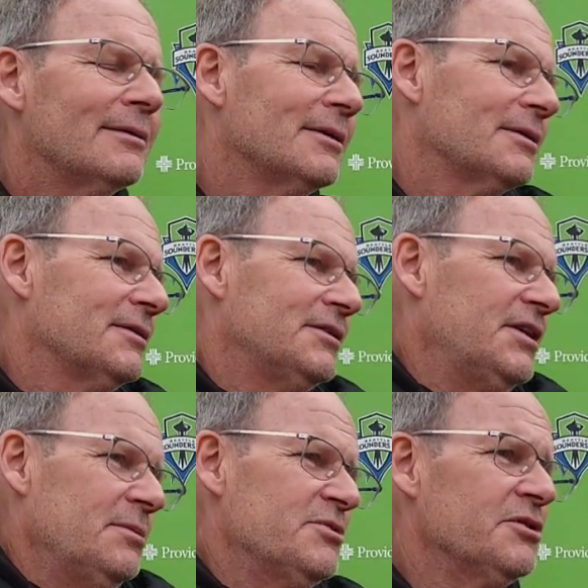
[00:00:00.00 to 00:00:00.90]
The
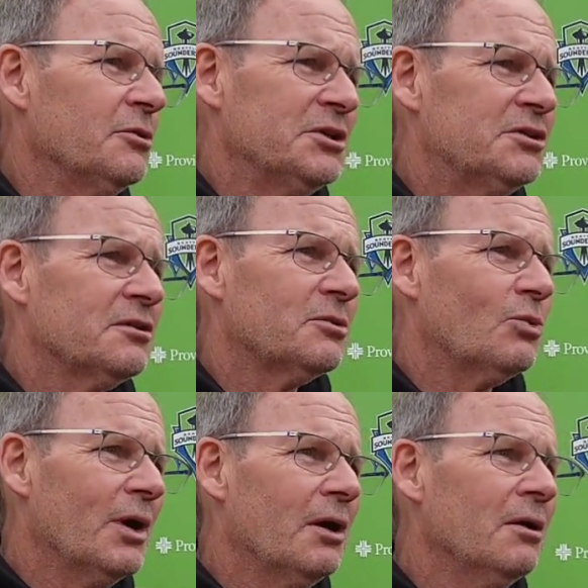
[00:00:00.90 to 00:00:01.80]
teams know each other
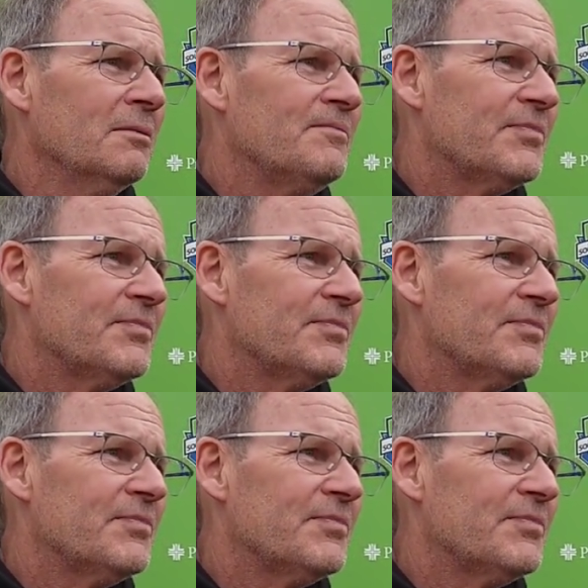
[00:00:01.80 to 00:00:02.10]
well.